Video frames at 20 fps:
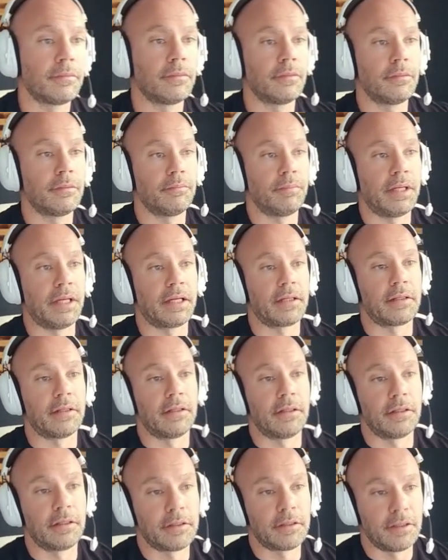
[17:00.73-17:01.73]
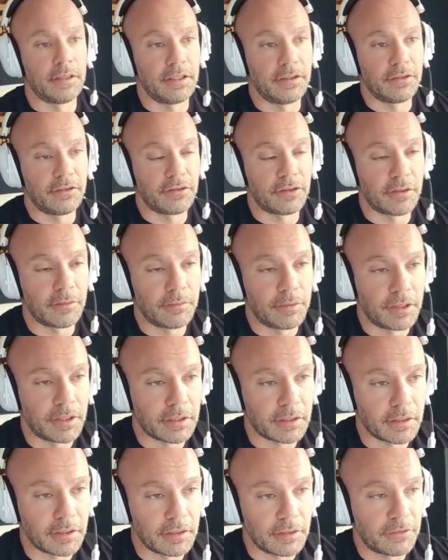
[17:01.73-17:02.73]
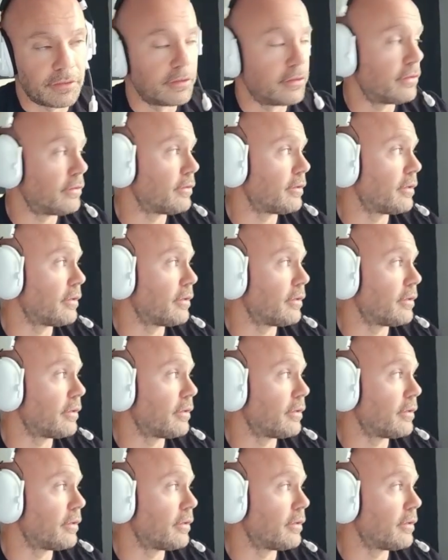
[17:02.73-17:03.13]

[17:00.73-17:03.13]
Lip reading: Back on the clean subject, this is